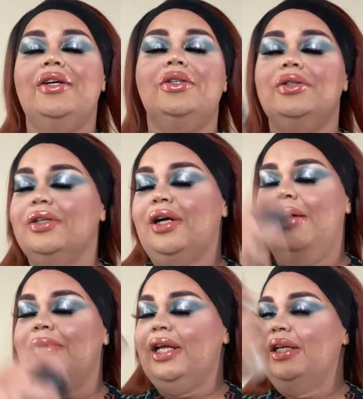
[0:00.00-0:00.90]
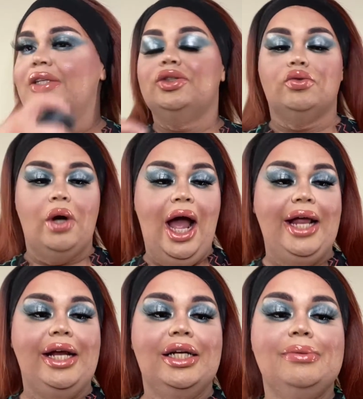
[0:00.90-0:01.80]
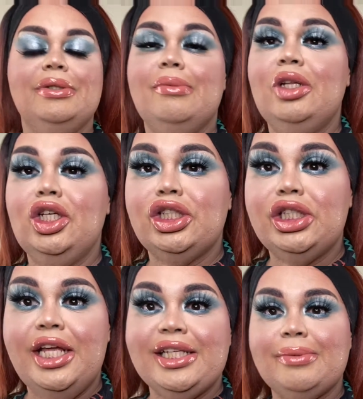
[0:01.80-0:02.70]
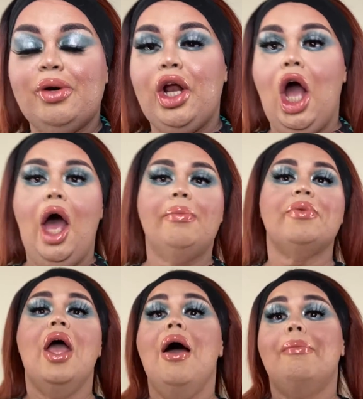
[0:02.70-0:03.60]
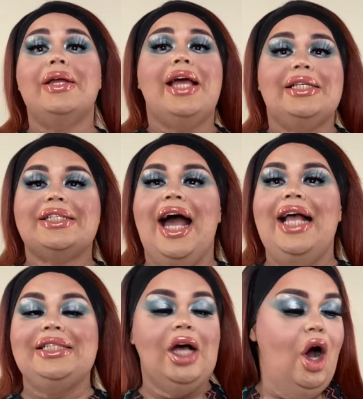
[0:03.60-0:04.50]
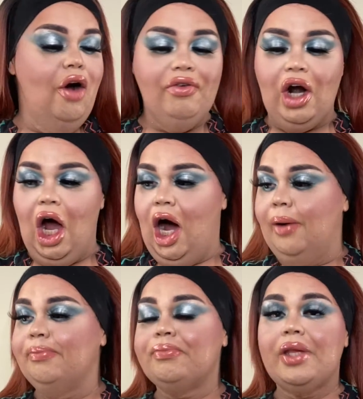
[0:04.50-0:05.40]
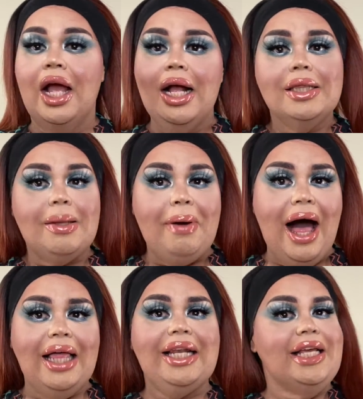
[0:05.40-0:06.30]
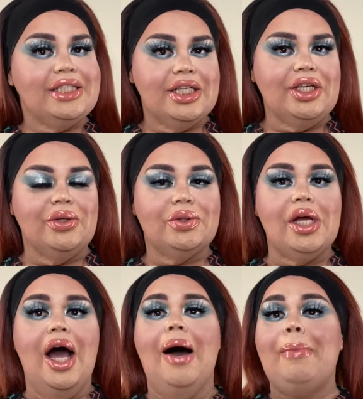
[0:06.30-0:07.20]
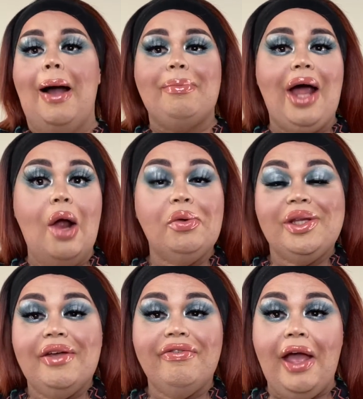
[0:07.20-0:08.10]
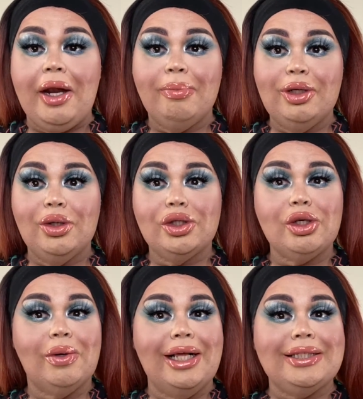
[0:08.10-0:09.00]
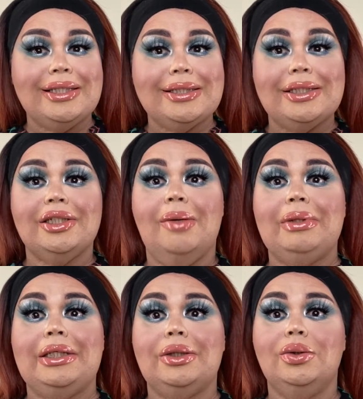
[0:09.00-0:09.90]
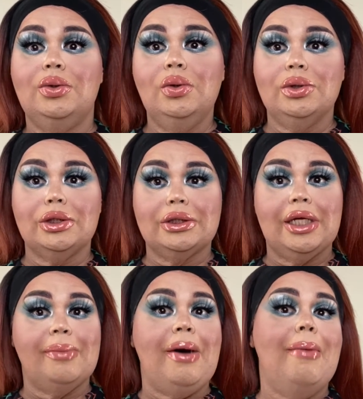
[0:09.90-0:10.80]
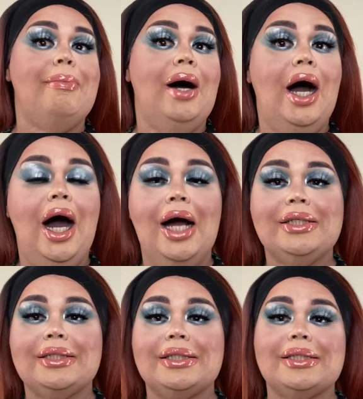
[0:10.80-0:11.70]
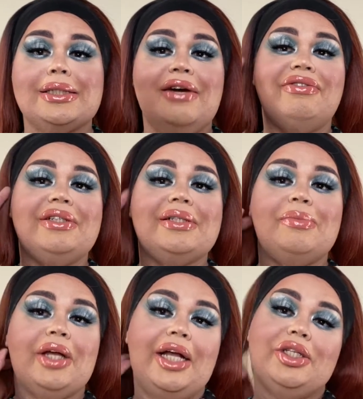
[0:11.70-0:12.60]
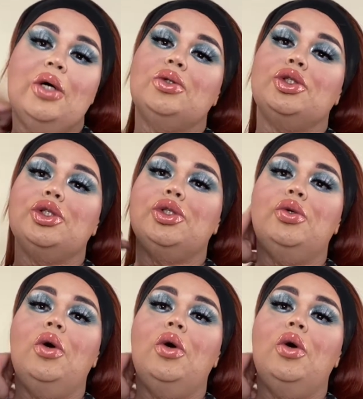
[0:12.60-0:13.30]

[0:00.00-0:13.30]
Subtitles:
Ooh, girl, I'm looking a little dry here. Let's put some little setting spray on. But yes, guys, overall, the palette is cute. I'm not really a fan of blue, so when I did this look, I'm like, ooh, this is out of my box. This is definitely something I don't do,